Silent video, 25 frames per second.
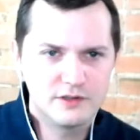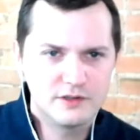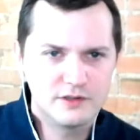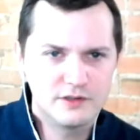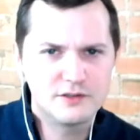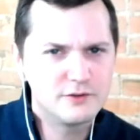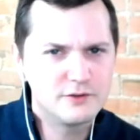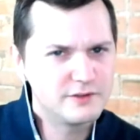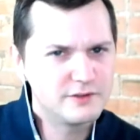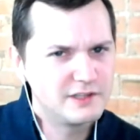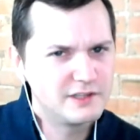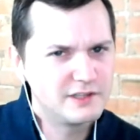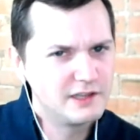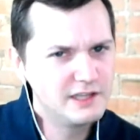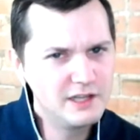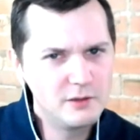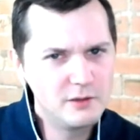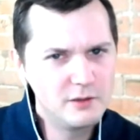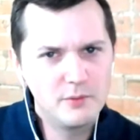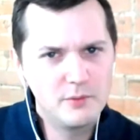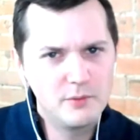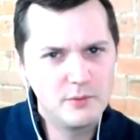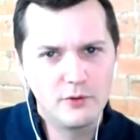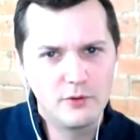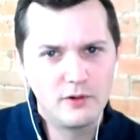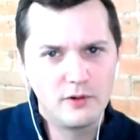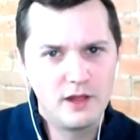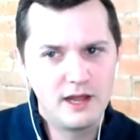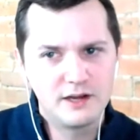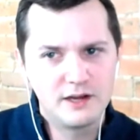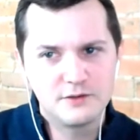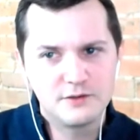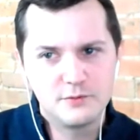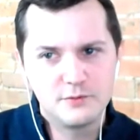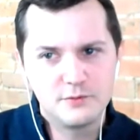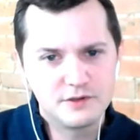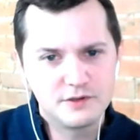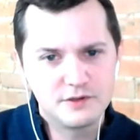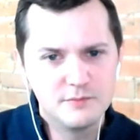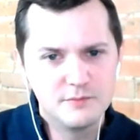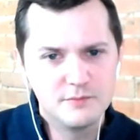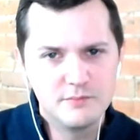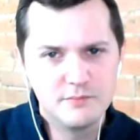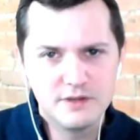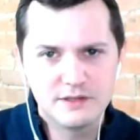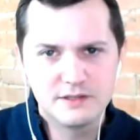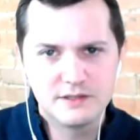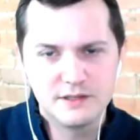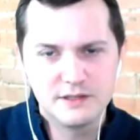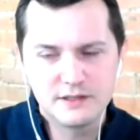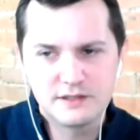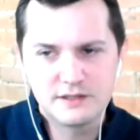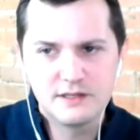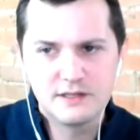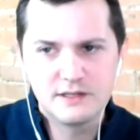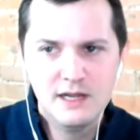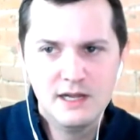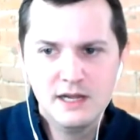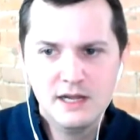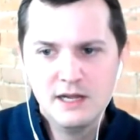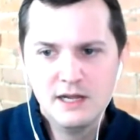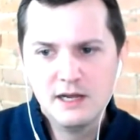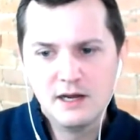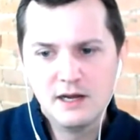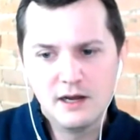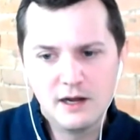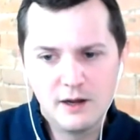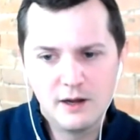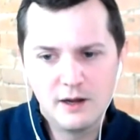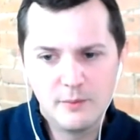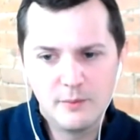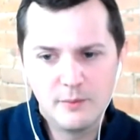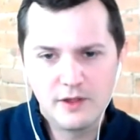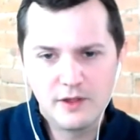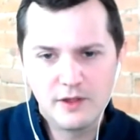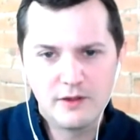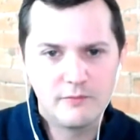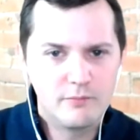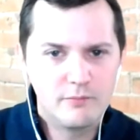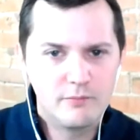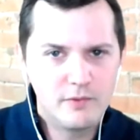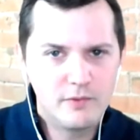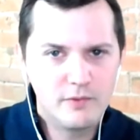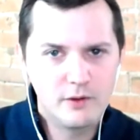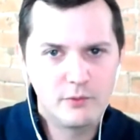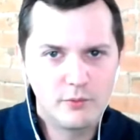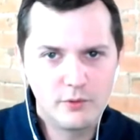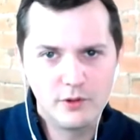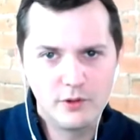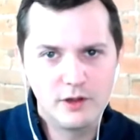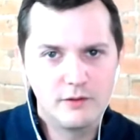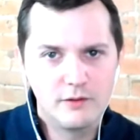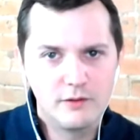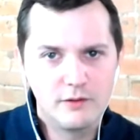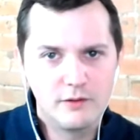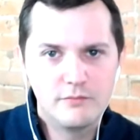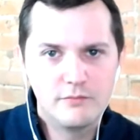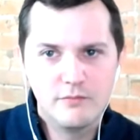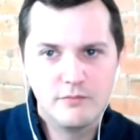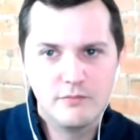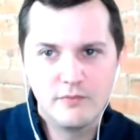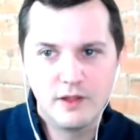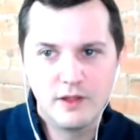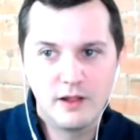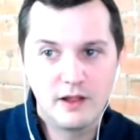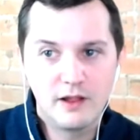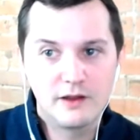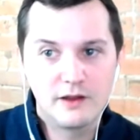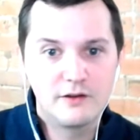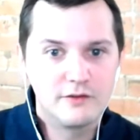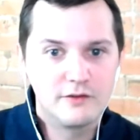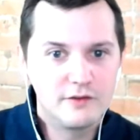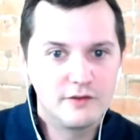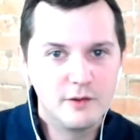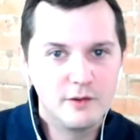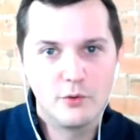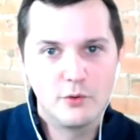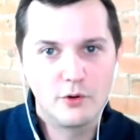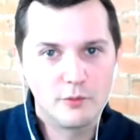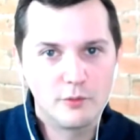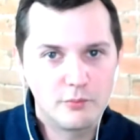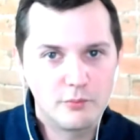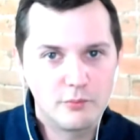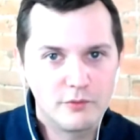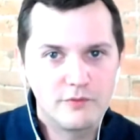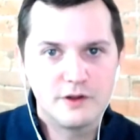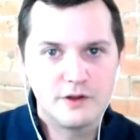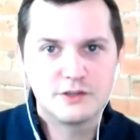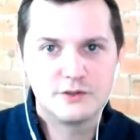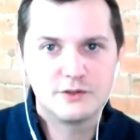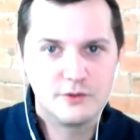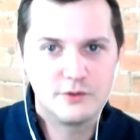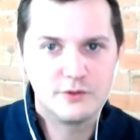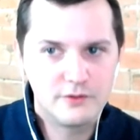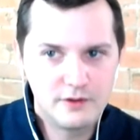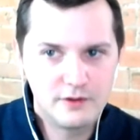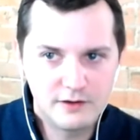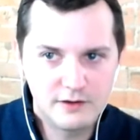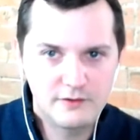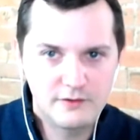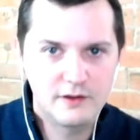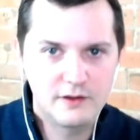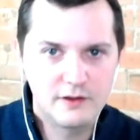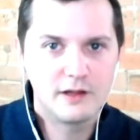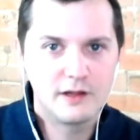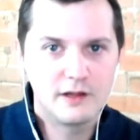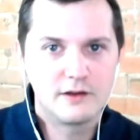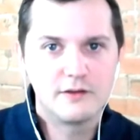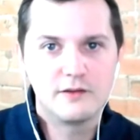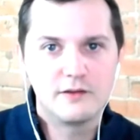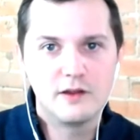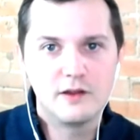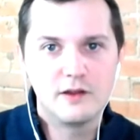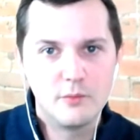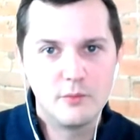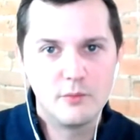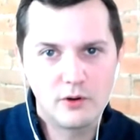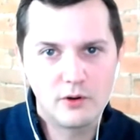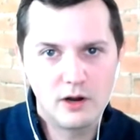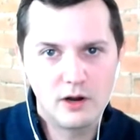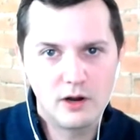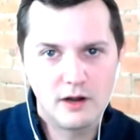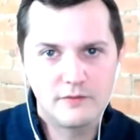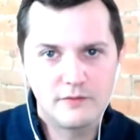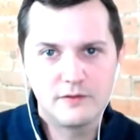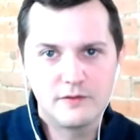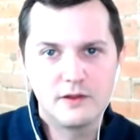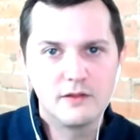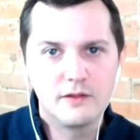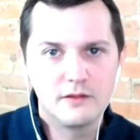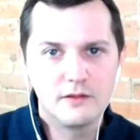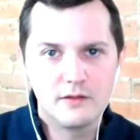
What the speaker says: So it's a little bit more lax, whereas in business, they like to see more professional things. They like to see it more often.